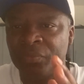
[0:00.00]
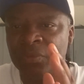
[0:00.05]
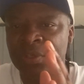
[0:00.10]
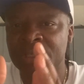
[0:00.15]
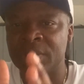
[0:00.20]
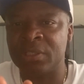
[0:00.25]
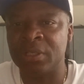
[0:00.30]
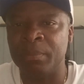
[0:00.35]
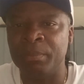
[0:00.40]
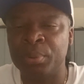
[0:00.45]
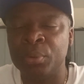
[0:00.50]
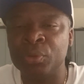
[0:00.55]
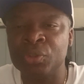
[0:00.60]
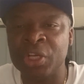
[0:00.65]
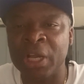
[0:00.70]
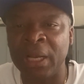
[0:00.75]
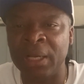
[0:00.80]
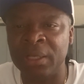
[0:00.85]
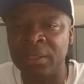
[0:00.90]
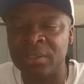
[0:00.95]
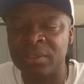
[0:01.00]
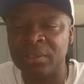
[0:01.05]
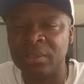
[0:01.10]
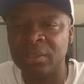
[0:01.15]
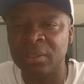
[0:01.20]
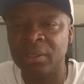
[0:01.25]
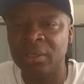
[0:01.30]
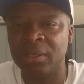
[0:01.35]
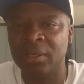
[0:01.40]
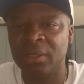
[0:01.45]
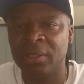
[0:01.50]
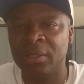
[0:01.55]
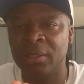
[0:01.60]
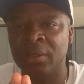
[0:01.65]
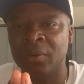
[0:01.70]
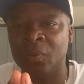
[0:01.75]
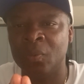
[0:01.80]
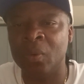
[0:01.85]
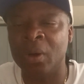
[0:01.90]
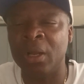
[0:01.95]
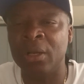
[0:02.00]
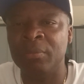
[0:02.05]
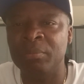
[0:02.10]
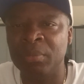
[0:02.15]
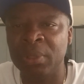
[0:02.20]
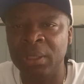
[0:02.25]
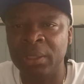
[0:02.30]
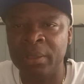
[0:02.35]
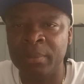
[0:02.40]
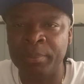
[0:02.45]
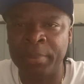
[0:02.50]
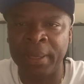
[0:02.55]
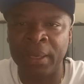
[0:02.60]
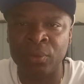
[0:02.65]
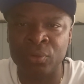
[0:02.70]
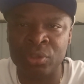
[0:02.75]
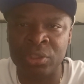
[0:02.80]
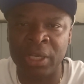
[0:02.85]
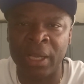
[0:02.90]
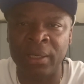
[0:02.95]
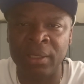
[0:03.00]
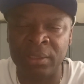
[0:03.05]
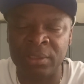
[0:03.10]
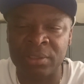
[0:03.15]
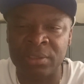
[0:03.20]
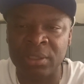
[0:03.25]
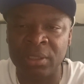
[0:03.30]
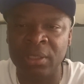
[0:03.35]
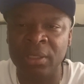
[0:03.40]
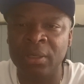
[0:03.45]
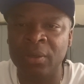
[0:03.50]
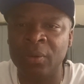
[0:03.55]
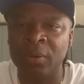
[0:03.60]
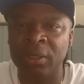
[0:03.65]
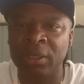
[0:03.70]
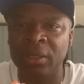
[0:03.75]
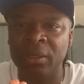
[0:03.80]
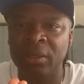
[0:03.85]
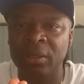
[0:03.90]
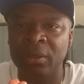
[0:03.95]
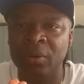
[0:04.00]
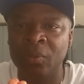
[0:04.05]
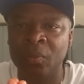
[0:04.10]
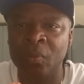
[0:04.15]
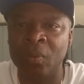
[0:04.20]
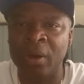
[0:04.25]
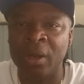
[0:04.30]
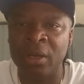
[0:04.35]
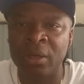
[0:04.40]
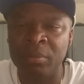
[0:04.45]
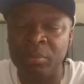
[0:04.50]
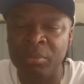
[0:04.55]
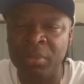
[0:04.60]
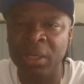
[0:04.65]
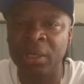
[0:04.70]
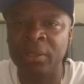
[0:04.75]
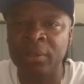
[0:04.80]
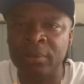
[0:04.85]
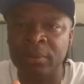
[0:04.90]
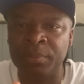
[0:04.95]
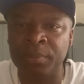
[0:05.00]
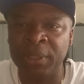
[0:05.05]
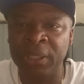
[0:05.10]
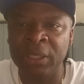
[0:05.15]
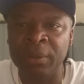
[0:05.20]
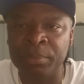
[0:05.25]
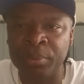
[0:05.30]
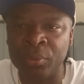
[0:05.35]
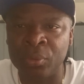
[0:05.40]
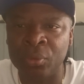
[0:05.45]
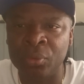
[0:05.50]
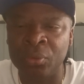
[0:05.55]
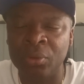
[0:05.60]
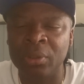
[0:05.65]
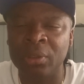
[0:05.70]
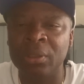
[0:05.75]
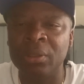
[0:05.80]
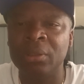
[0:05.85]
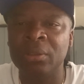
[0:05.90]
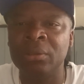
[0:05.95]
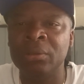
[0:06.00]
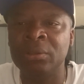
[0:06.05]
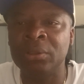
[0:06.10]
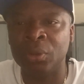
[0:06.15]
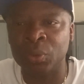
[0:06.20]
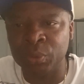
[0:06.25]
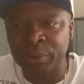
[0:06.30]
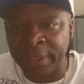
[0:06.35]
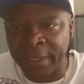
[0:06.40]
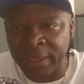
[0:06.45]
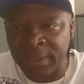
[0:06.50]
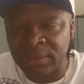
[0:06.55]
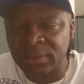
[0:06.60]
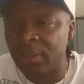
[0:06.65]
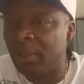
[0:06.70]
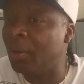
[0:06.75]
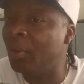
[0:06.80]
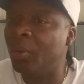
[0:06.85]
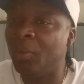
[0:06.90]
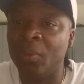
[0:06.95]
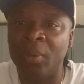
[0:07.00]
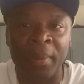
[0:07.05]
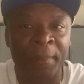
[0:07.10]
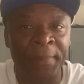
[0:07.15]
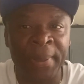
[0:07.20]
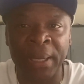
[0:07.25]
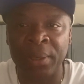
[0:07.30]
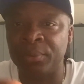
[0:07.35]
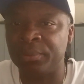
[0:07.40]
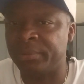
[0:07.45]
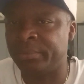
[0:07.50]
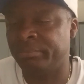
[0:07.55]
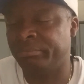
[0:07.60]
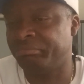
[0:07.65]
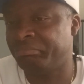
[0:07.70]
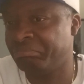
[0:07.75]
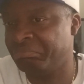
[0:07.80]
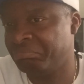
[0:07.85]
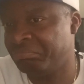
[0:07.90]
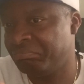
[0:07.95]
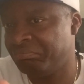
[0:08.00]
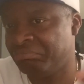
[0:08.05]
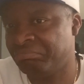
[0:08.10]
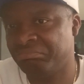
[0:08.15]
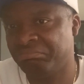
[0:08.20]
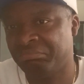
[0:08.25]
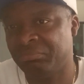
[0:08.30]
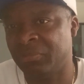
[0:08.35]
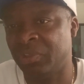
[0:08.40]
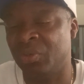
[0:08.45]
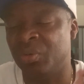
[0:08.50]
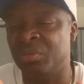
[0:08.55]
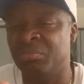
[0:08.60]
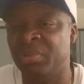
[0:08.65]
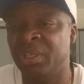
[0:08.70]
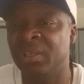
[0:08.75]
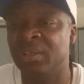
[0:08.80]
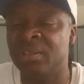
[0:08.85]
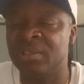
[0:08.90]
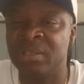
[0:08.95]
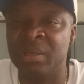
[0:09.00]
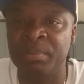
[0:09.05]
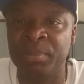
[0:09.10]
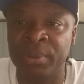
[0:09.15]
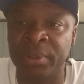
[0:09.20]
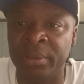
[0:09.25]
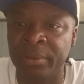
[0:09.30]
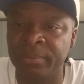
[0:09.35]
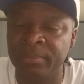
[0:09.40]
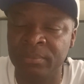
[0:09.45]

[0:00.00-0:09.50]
simple challenge. The £1 million challenge. 1 million people donate £1. Couldn't be any simpler.